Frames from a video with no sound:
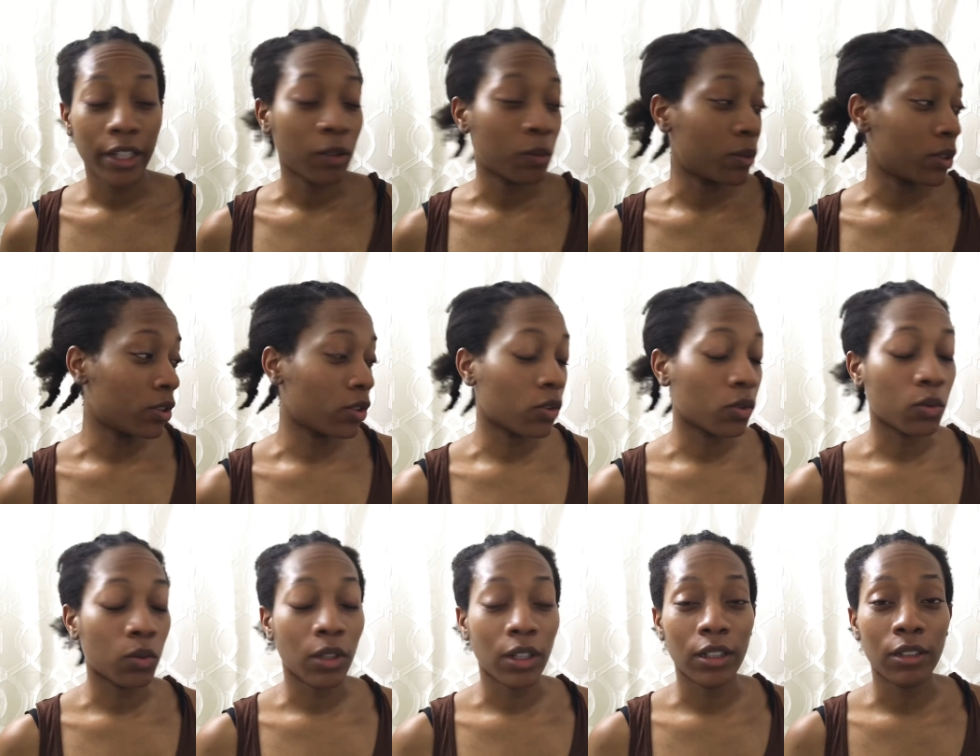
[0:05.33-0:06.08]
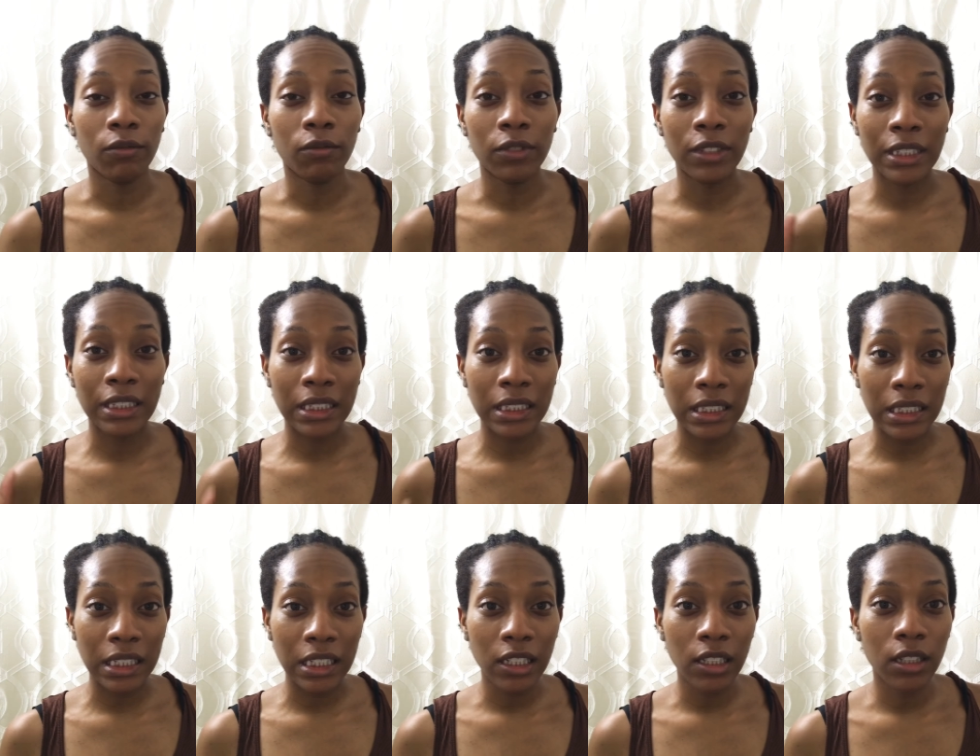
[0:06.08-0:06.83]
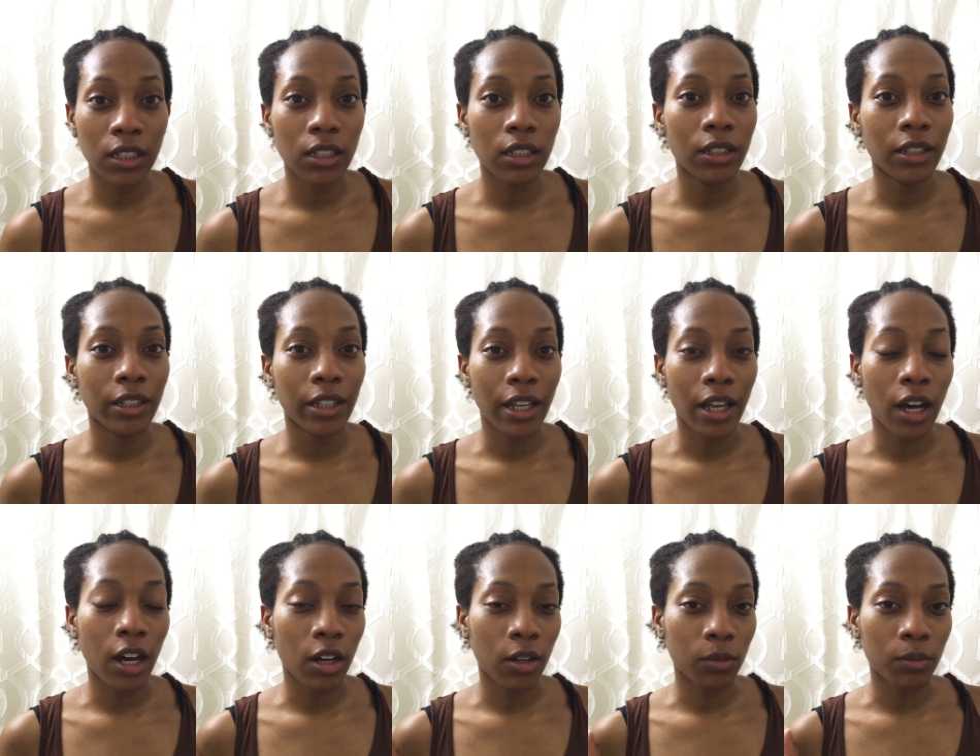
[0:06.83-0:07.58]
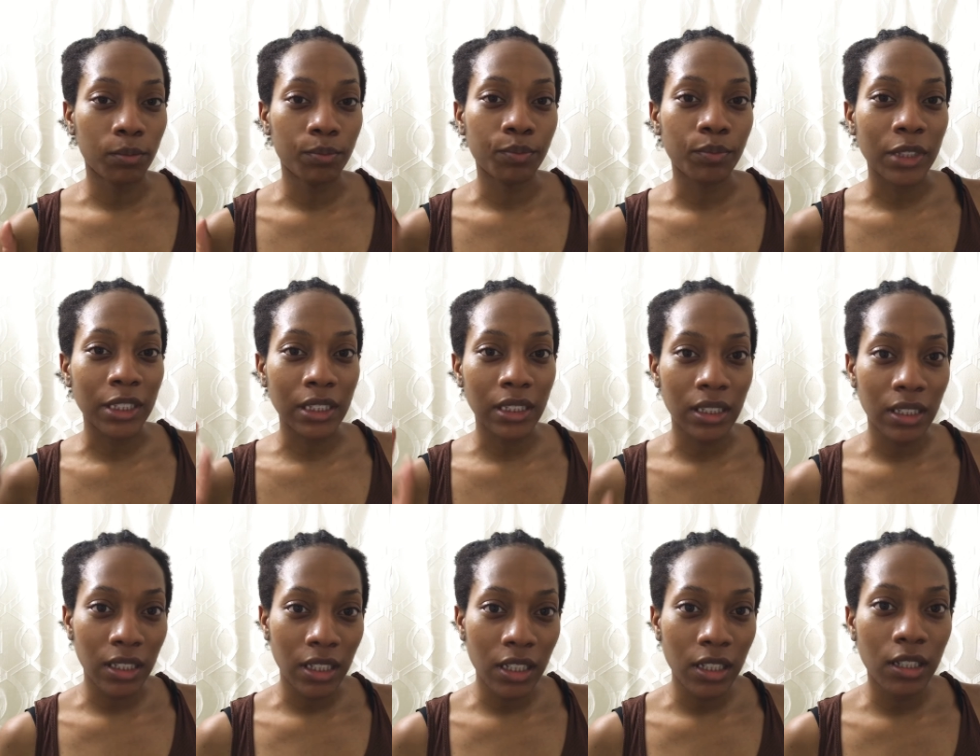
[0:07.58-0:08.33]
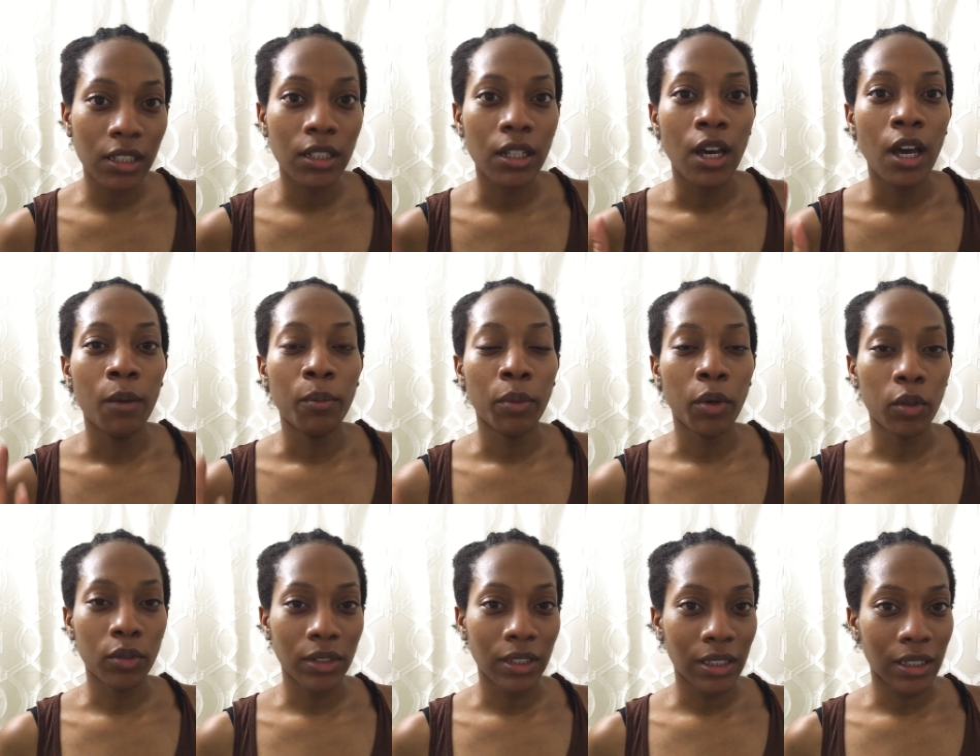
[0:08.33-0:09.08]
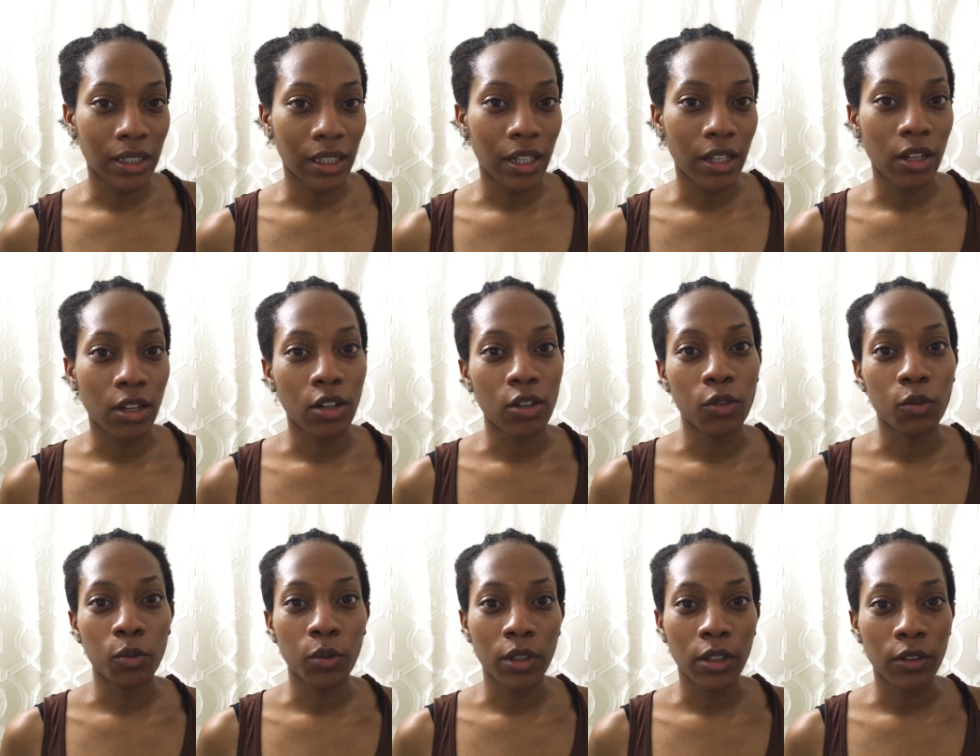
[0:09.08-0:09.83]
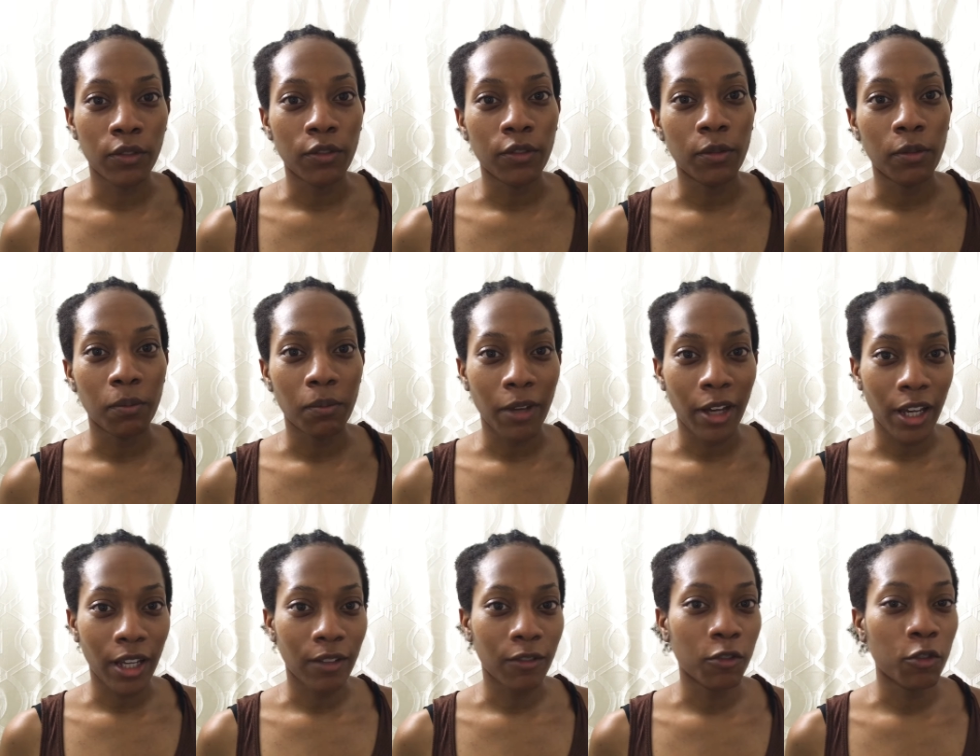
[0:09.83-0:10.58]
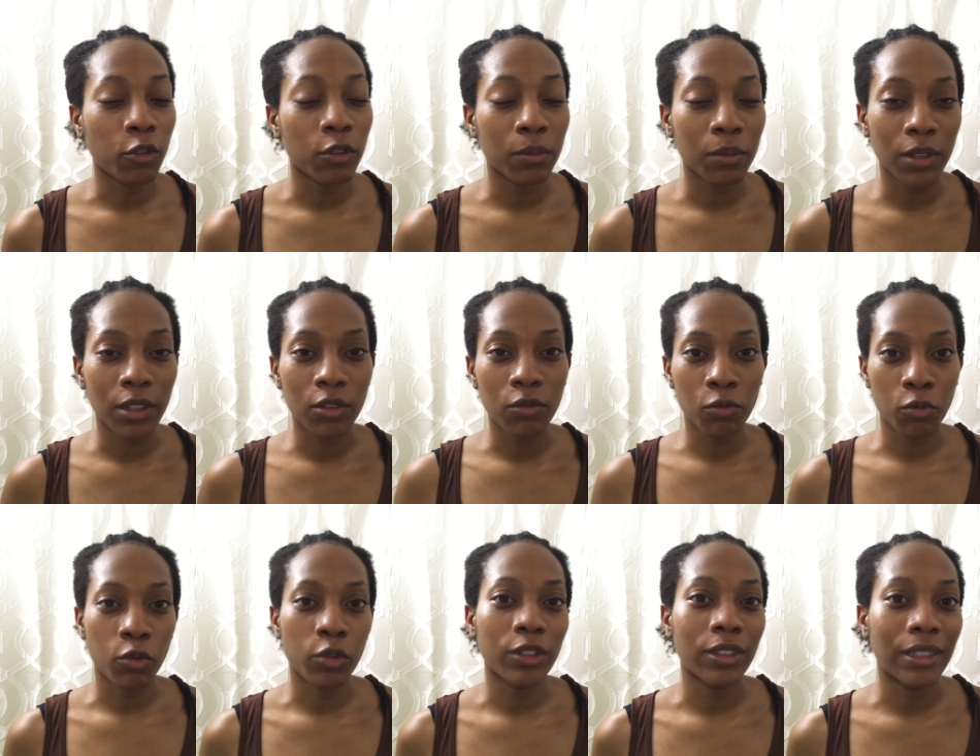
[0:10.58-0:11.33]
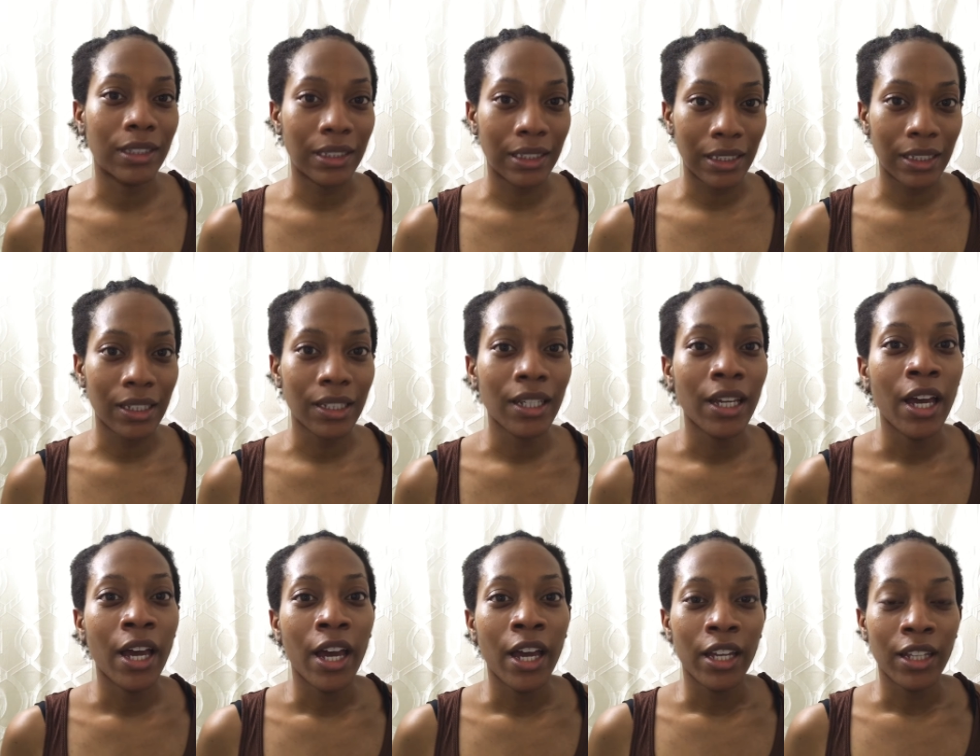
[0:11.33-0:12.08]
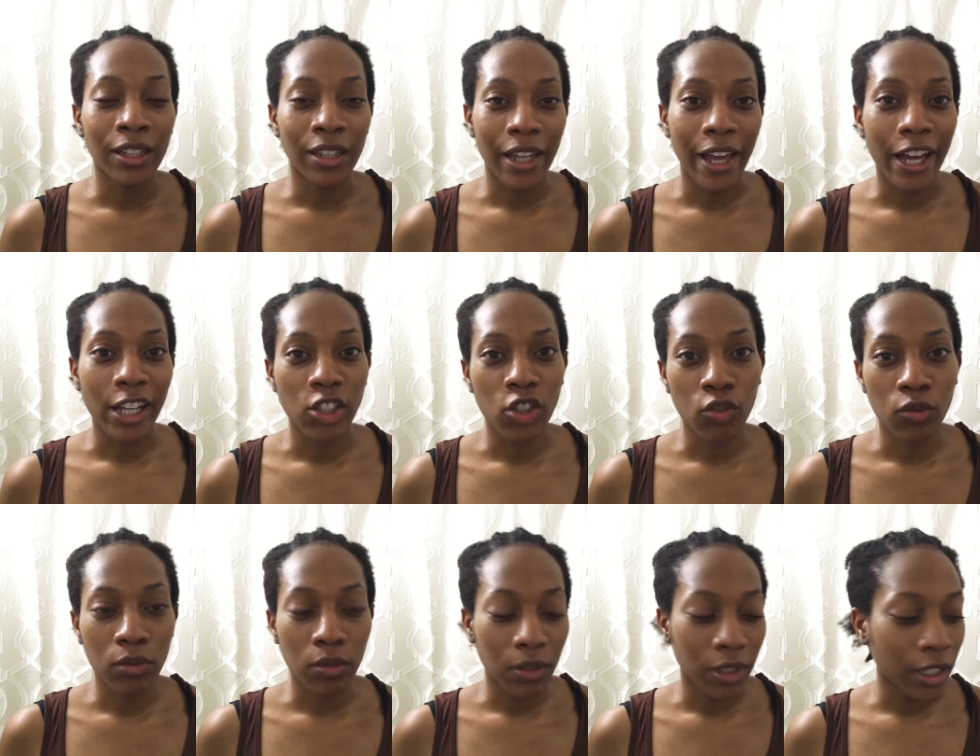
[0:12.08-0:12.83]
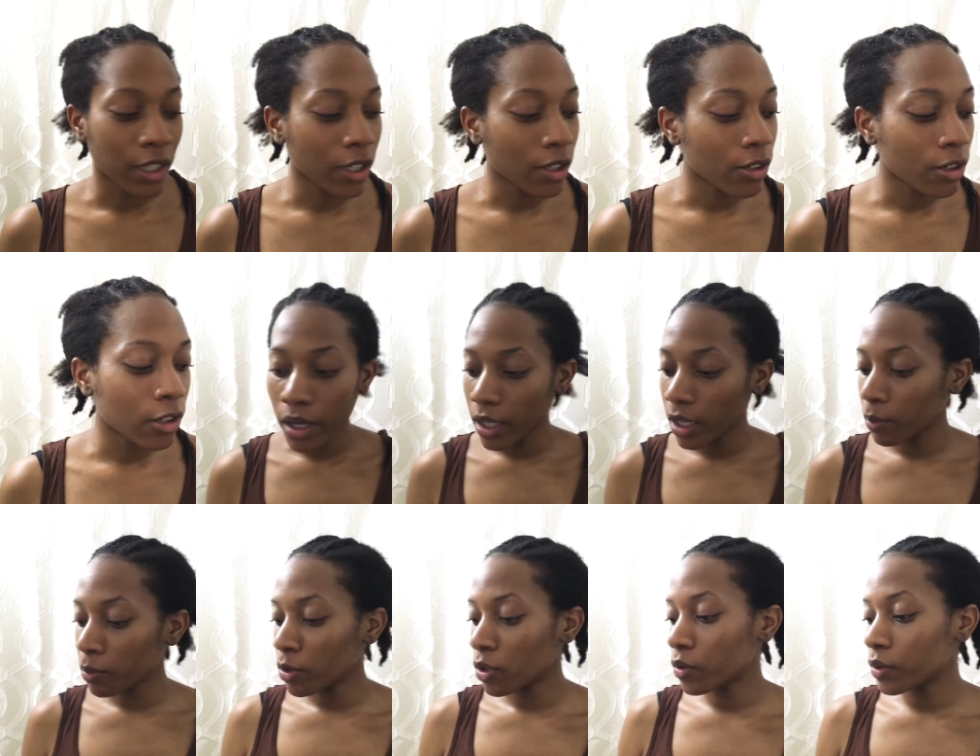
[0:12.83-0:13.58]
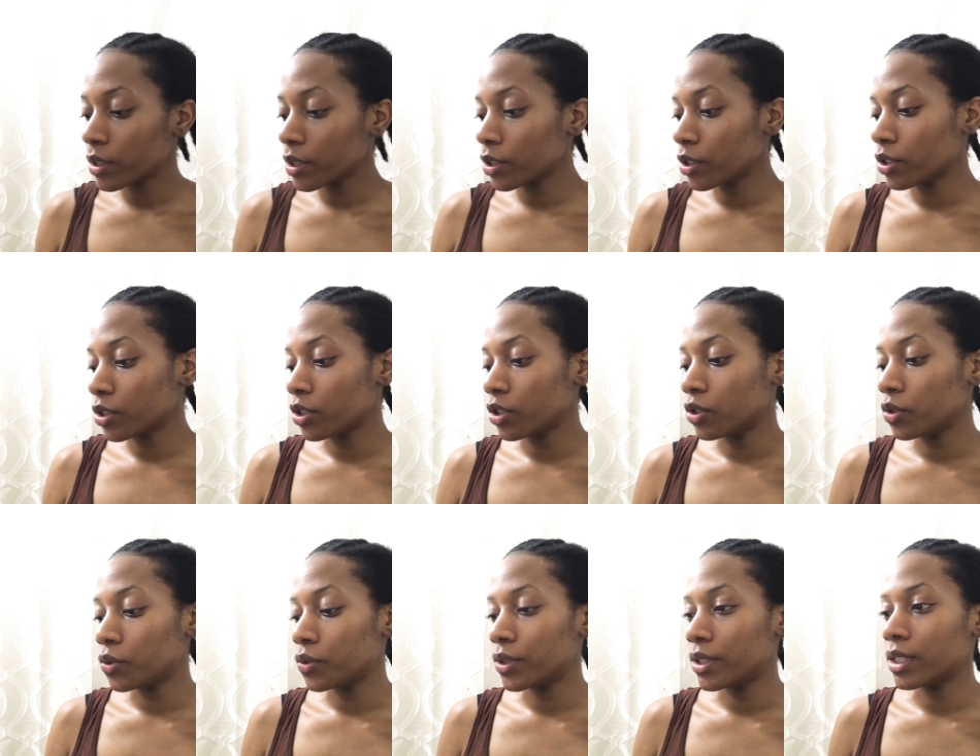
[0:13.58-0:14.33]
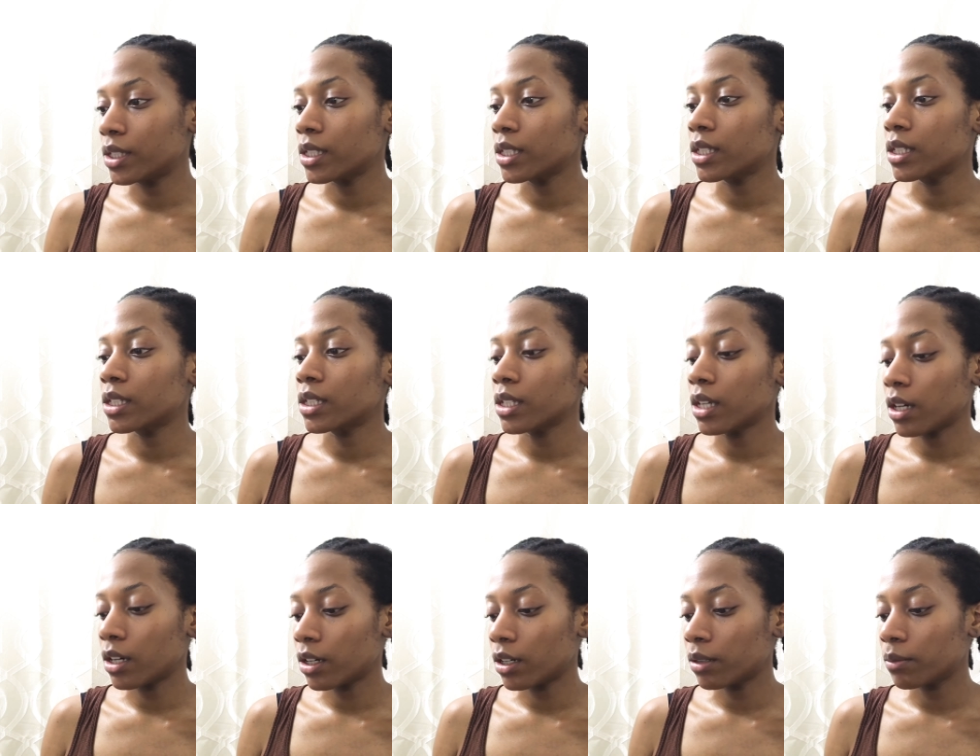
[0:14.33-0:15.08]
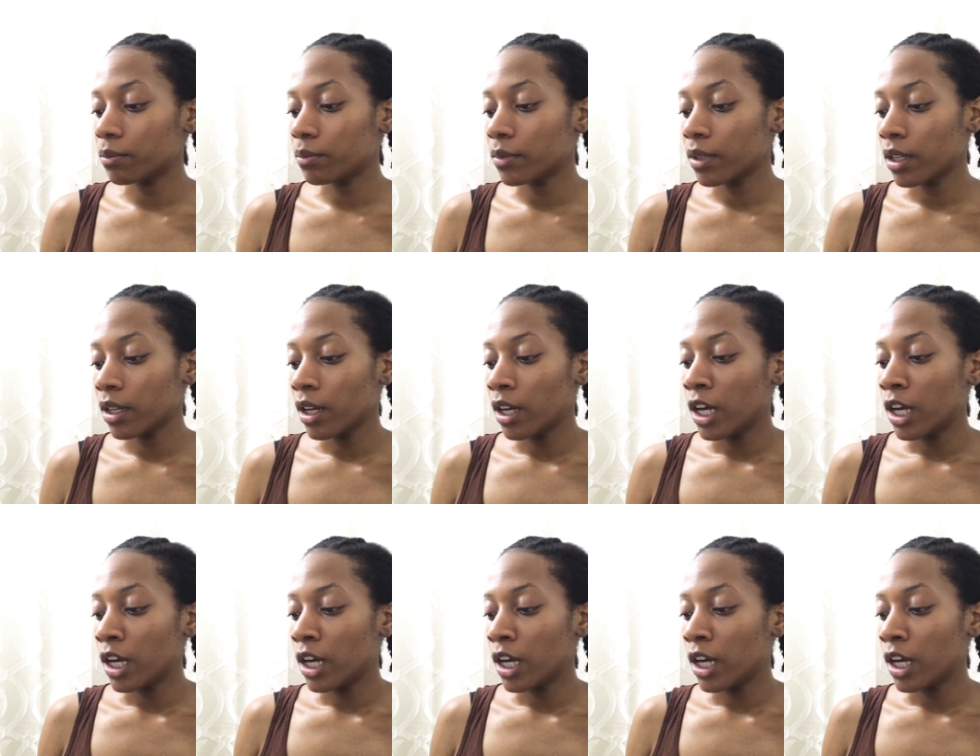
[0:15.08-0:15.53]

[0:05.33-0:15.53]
I'm gonna do a sleek, um, sleek ponytail with my 4B 4C natural hair, and I'm going to use this um,